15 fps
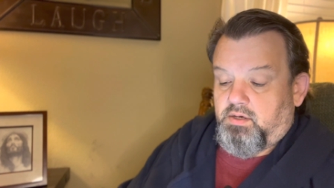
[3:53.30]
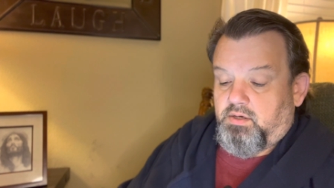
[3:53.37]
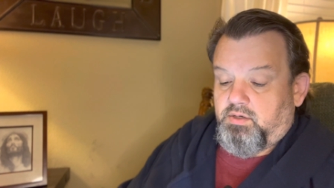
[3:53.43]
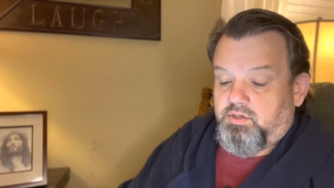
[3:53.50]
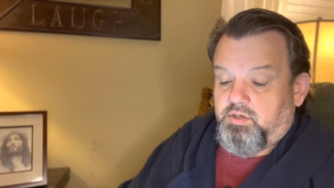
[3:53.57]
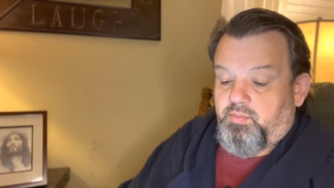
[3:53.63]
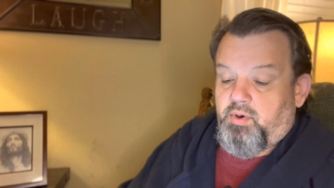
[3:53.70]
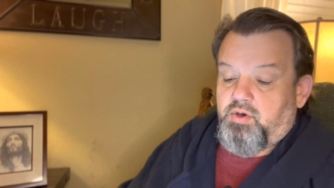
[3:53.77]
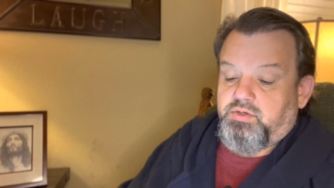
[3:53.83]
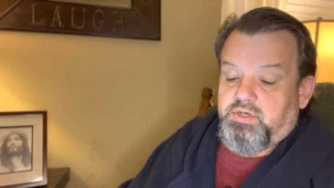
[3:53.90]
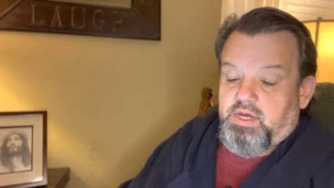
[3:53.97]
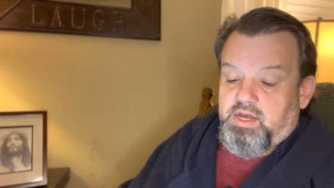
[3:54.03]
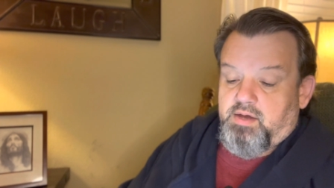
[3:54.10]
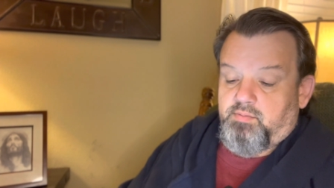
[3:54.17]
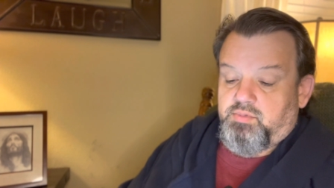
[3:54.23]

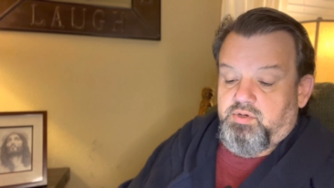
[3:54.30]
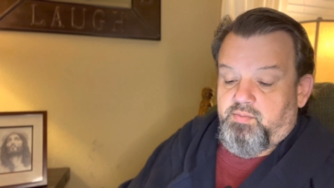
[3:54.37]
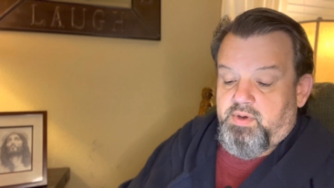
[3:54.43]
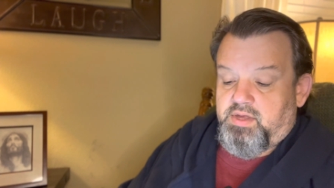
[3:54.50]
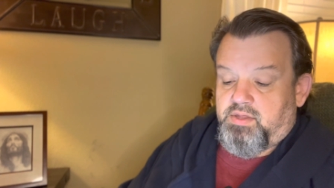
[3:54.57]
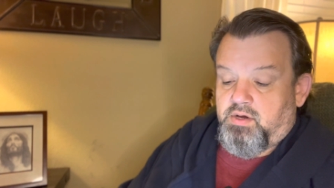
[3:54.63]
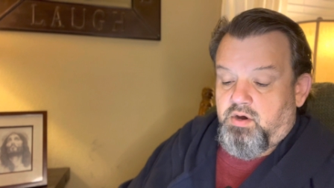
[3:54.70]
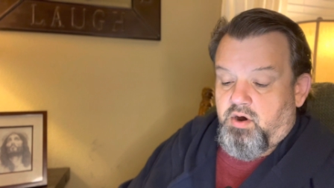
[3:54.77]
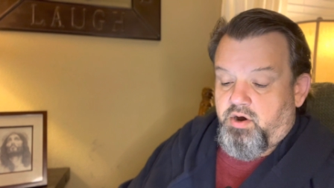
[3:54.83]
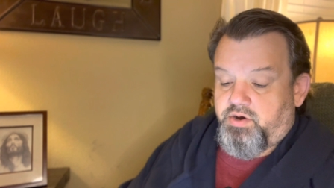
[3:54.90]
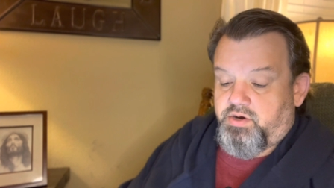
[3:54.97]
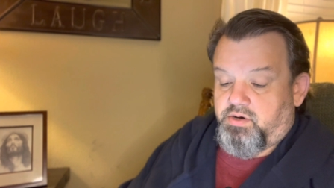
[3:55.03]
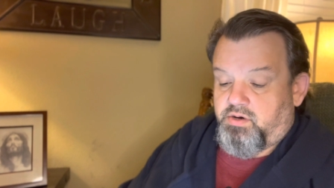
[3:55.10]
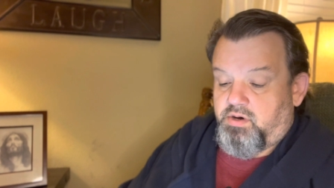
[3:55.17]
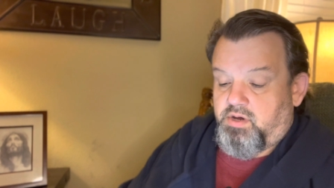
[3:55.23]
Supposing him to be the
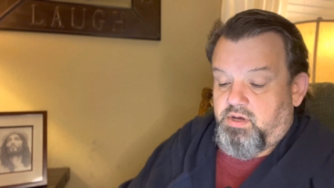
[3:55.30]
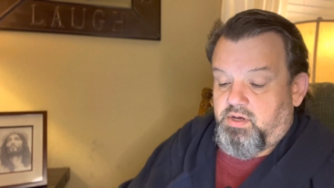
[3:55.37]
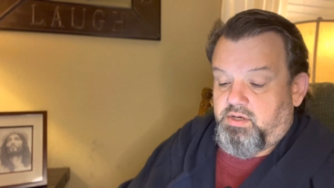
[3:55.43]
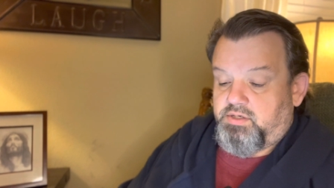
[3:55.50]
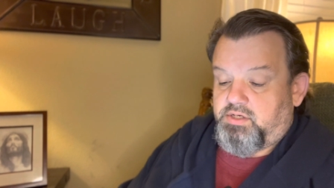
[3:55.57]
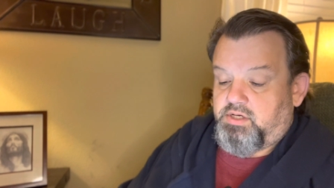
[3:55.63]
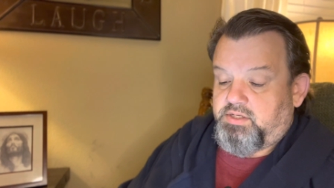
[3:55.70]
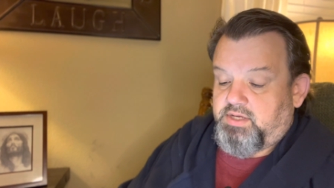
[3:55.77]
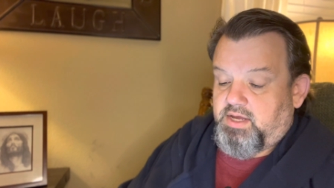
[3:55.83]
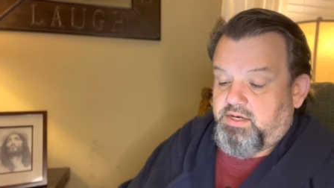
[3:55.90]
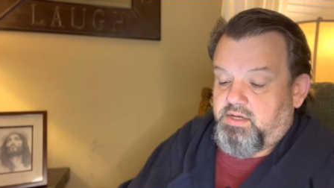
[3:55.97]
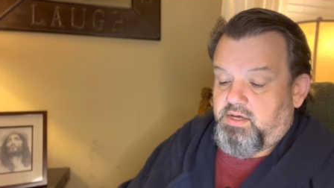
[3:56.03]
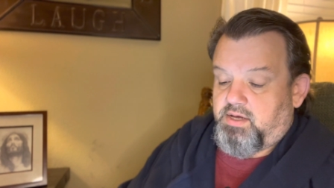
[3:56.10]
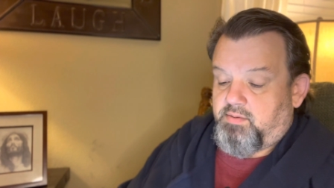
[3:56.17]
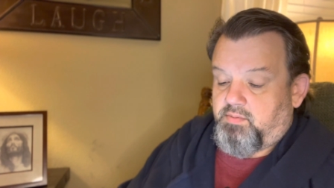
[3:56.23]
gardener, she said
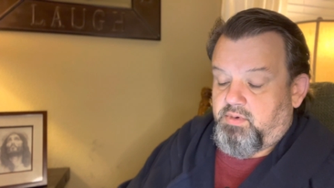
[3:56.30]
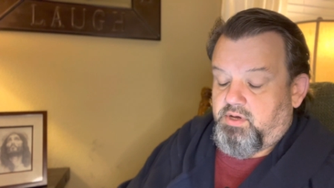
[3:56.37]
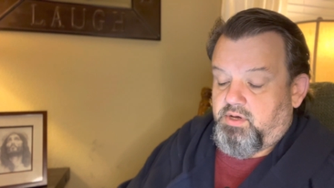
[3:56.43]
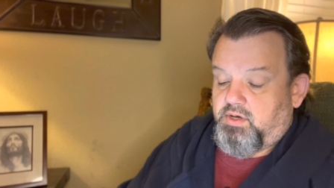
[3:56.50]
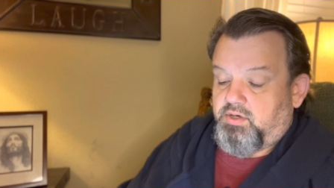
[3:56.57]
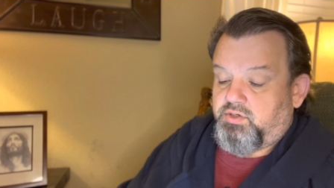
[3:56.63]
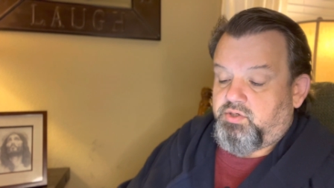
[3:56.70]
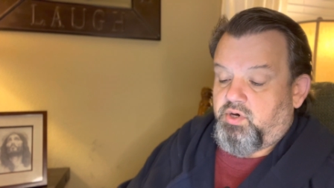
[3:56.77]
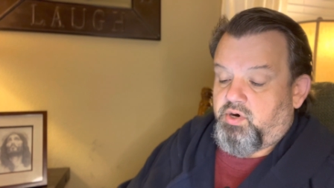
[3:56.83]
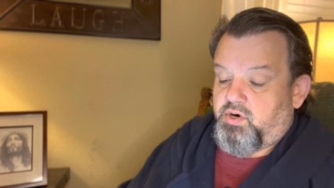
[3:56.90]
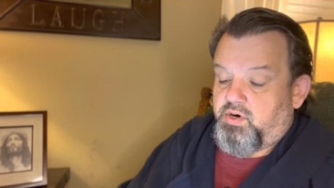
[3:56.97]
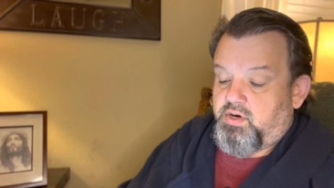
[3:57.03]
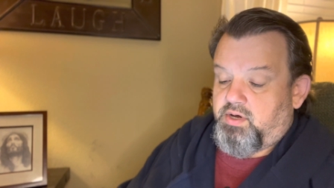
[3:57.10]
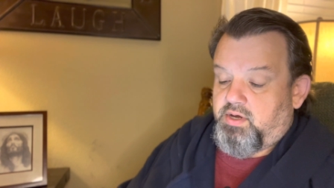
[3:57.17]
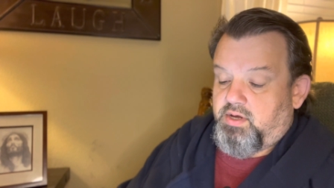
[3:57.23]
to him,
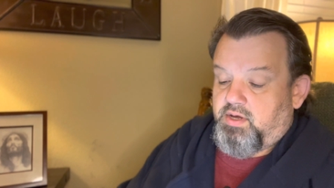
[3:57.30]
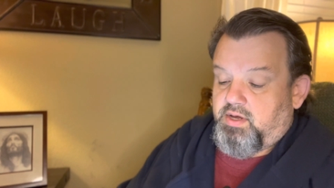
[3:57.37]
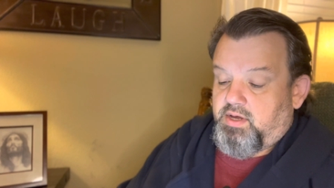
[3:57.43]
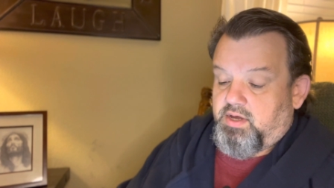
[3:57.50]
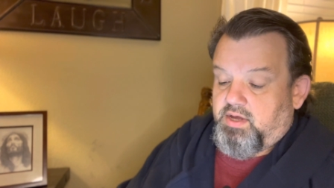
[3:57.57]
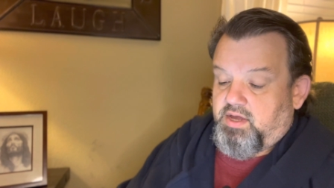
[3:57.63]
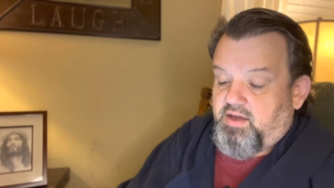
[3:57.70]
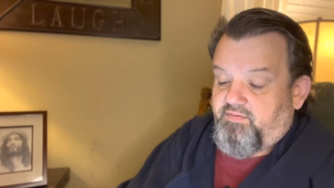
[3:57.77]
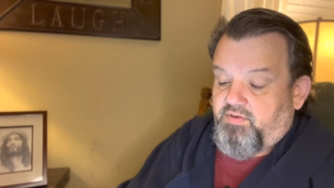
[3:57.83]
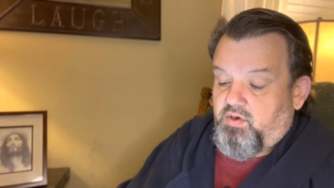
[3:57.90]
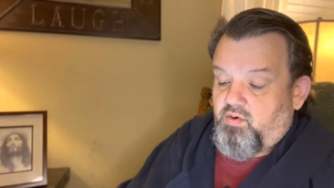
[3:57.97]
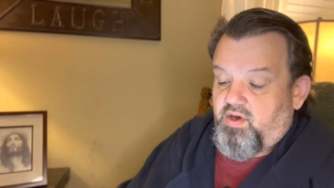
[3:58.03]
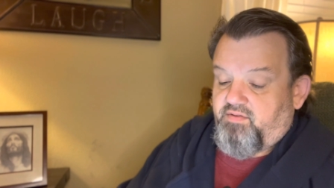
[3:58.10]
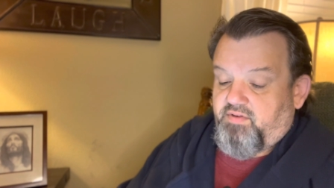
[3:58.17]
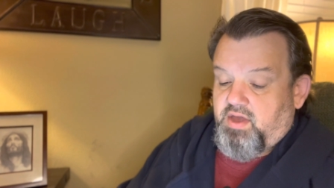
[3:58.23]
Sir, if you
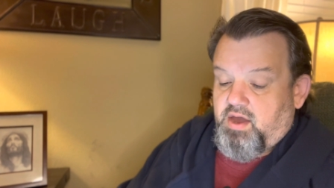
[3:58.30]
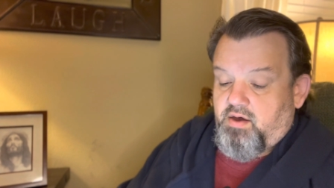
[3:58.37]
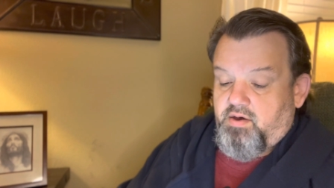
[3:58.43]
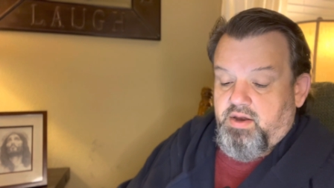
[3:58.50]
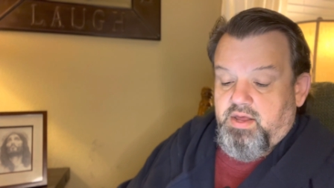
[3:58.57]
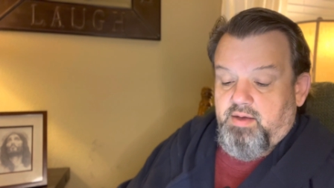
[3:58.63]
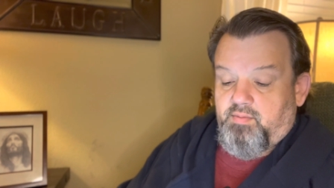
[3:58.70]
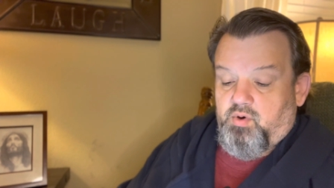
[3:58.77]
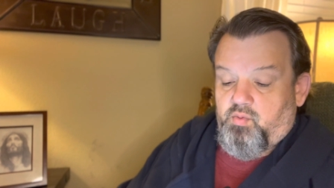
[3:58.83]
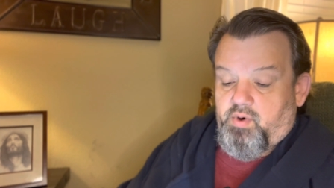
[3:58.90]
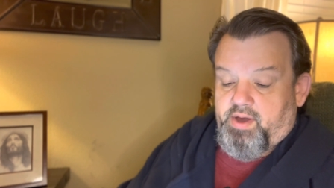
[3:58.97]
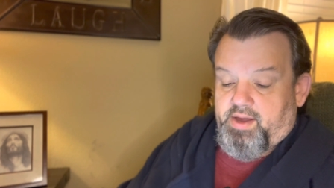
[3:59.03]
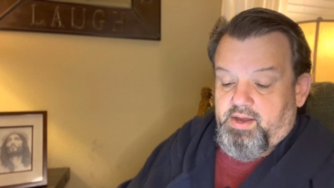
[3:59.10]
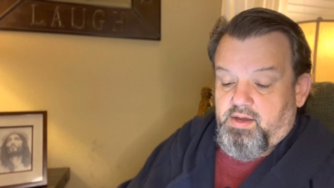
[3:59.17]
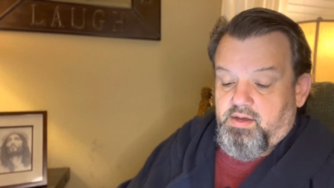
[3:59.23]
have carried him
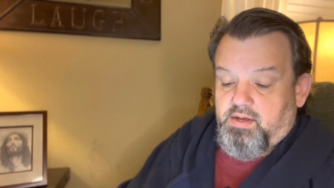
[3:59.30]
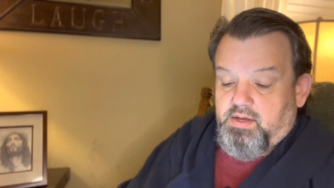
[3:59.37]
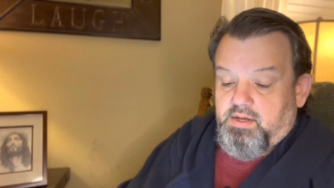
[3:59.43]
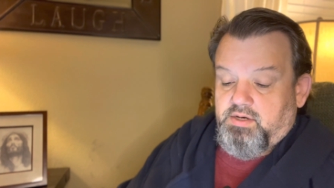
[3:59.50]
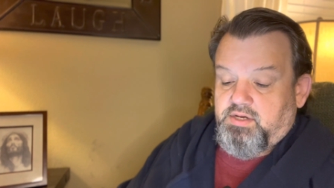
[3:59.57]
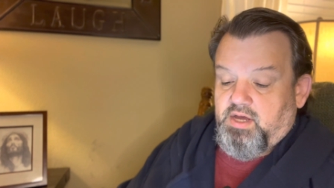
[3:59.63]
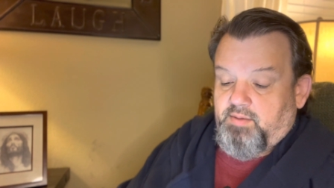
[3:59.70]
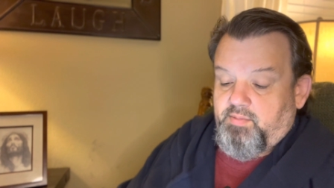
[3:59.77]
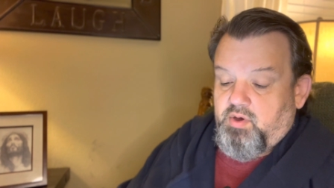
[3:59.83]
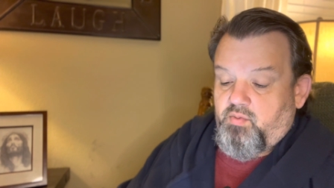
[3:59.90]
away, tell me